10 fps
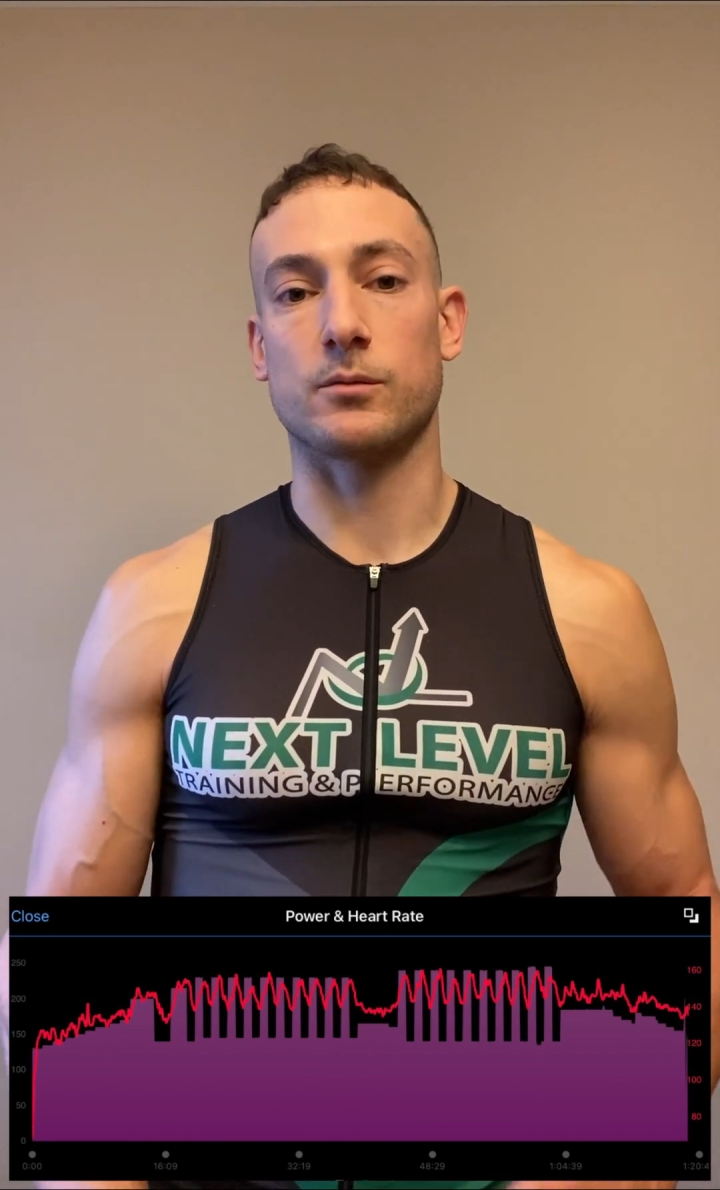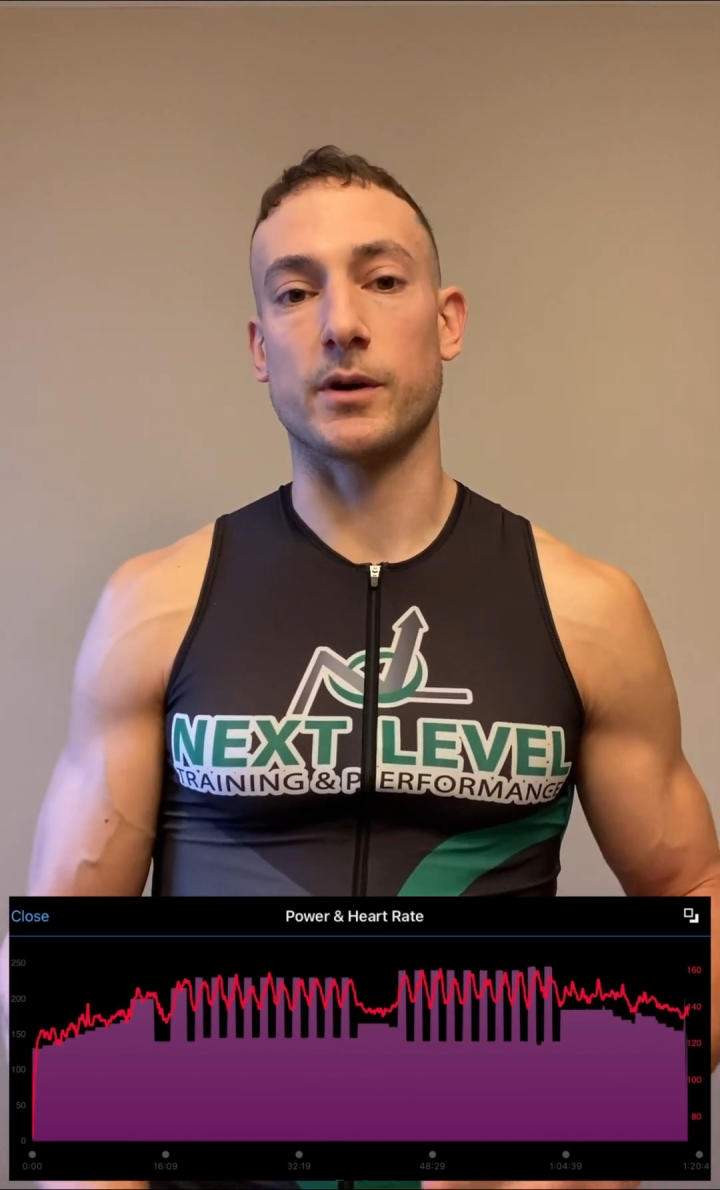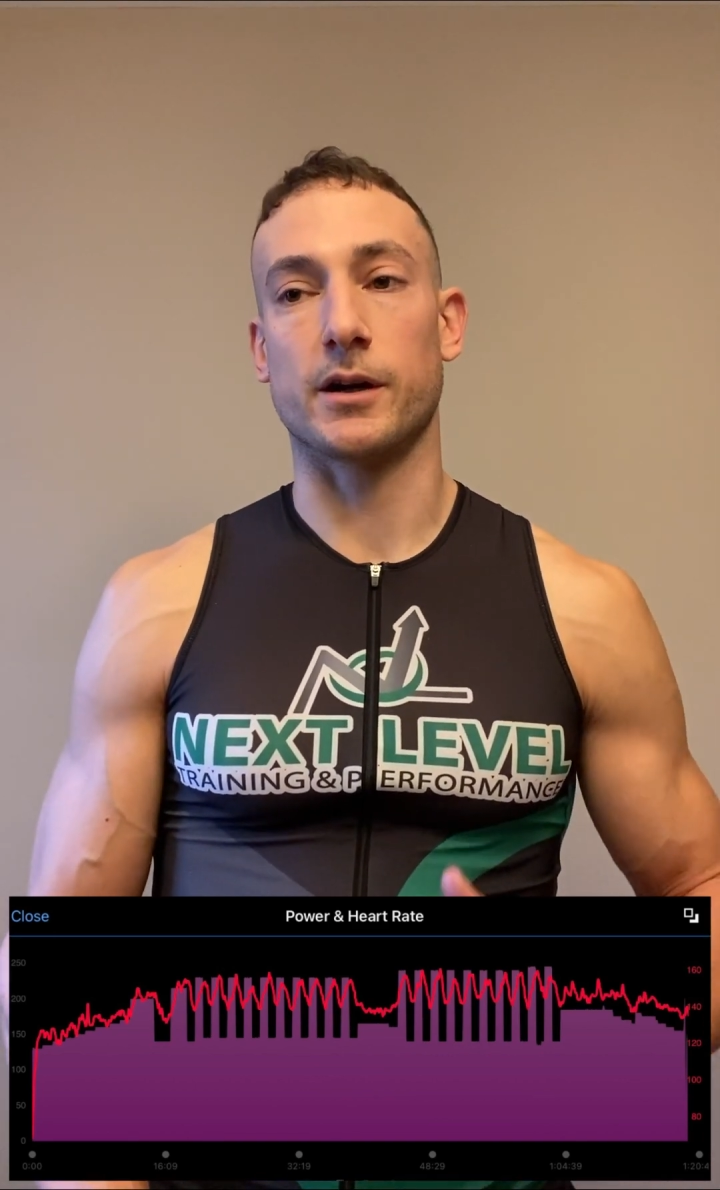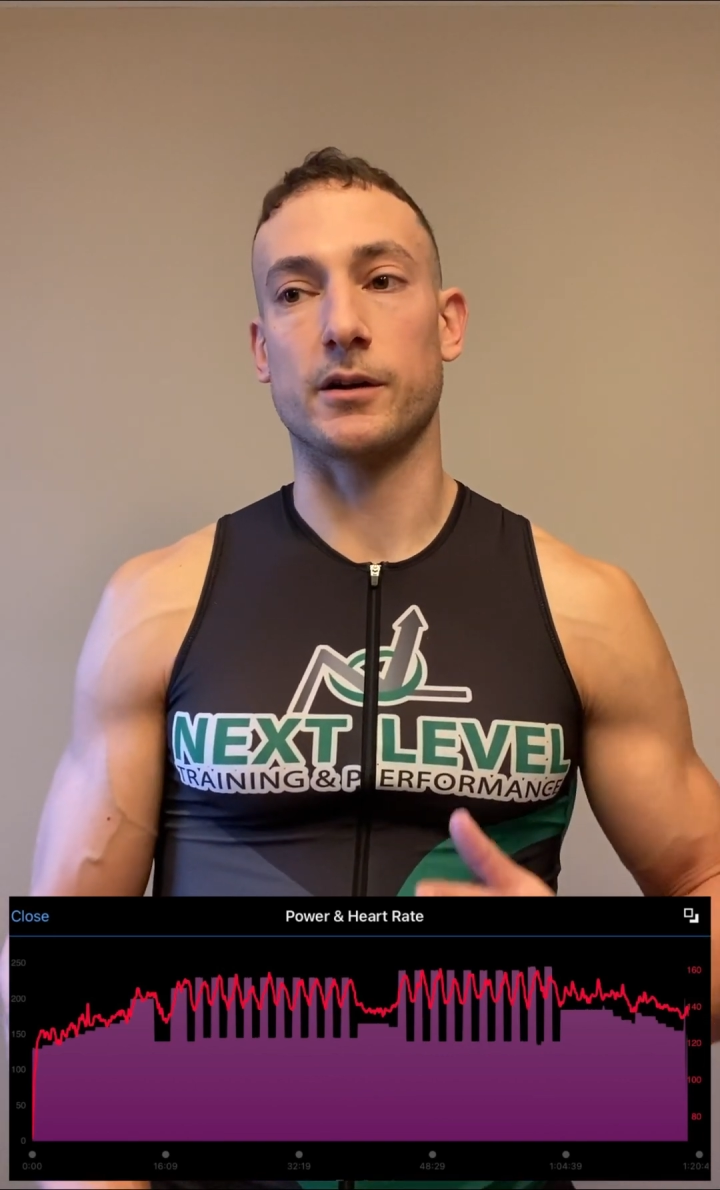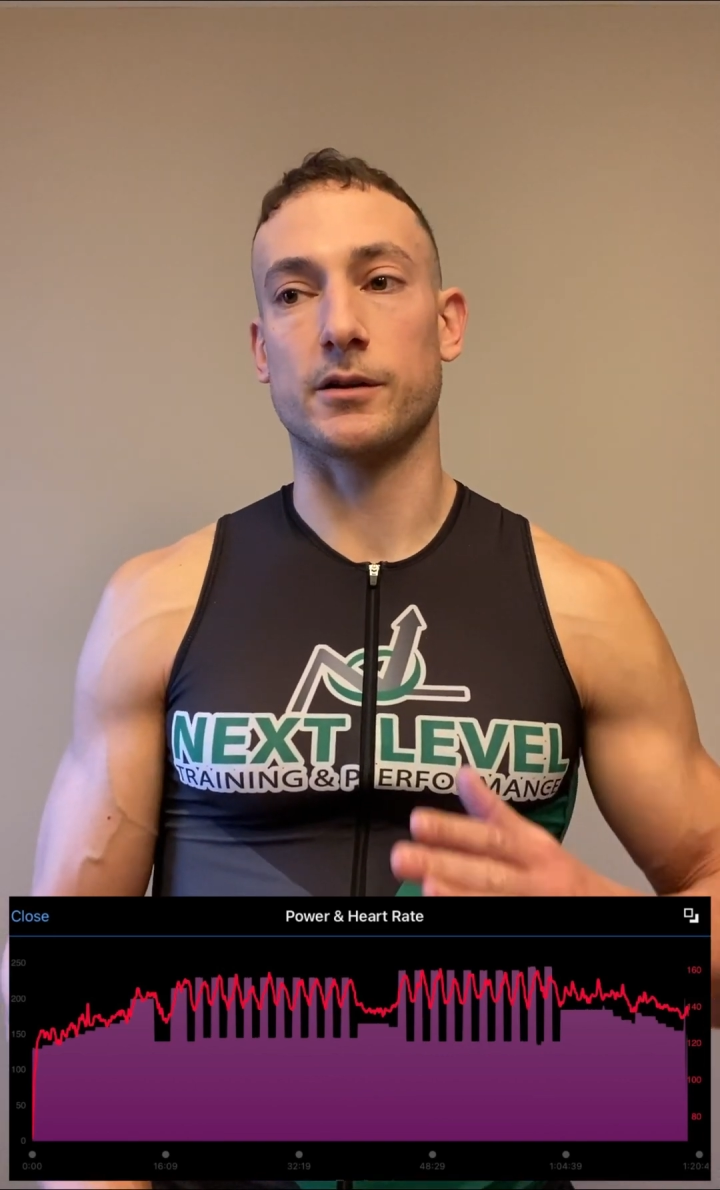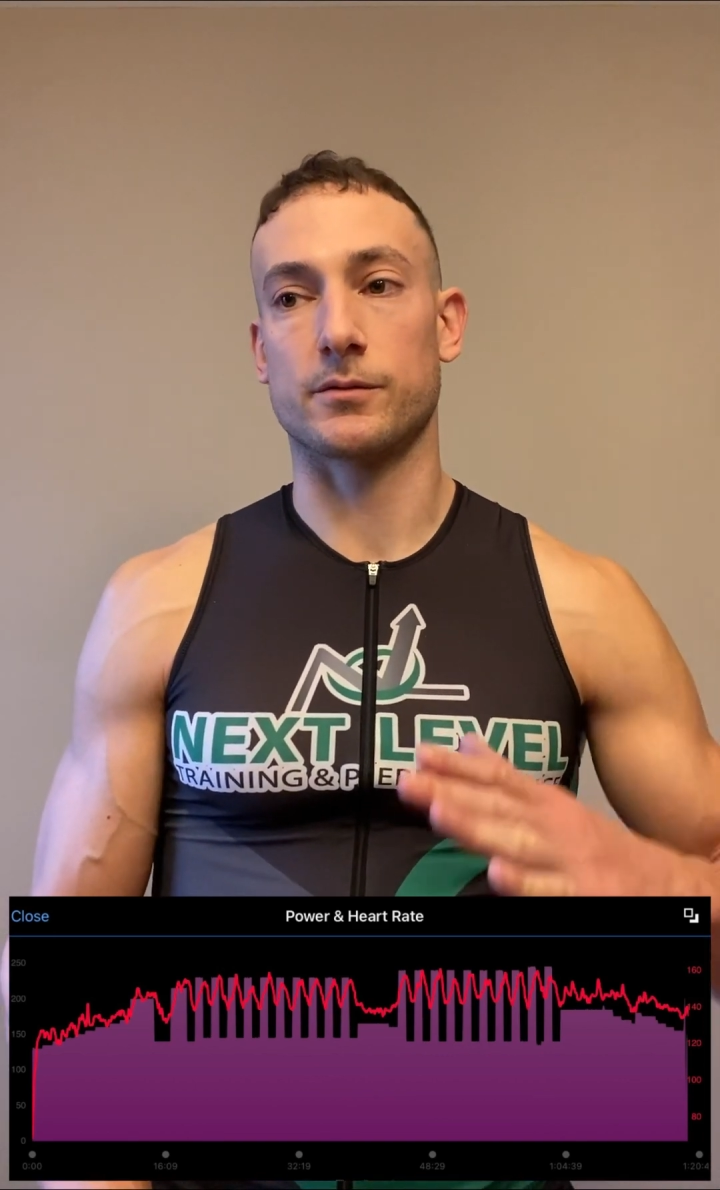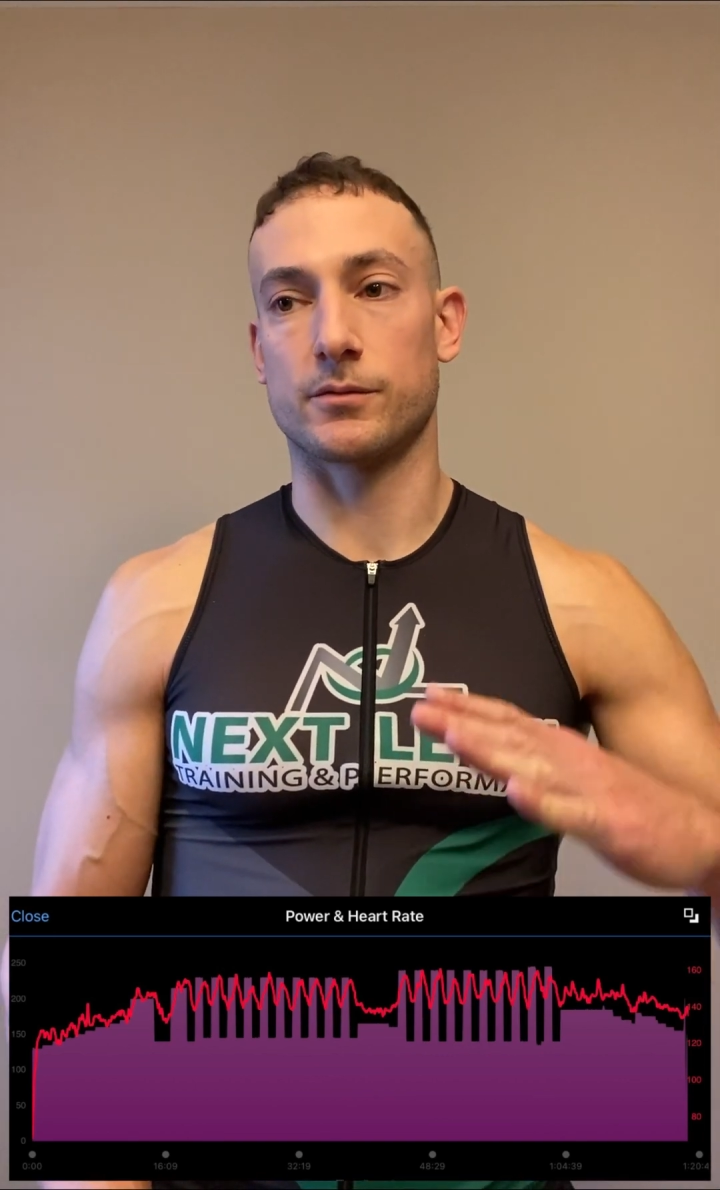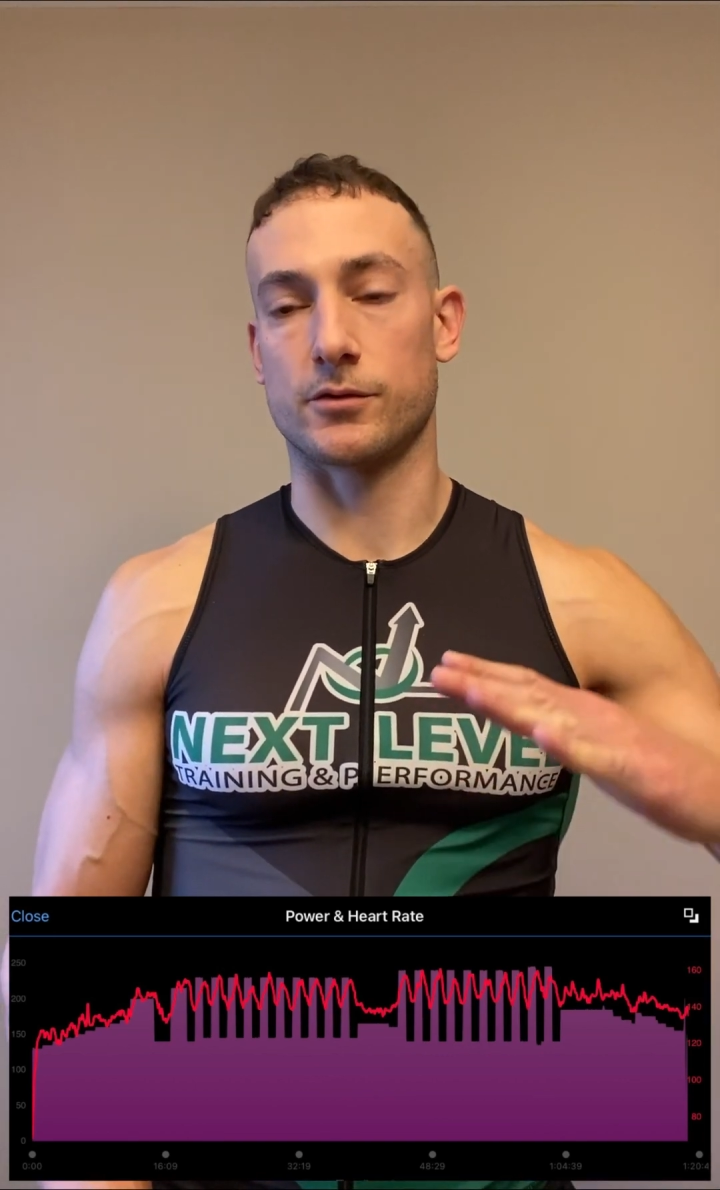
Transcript: where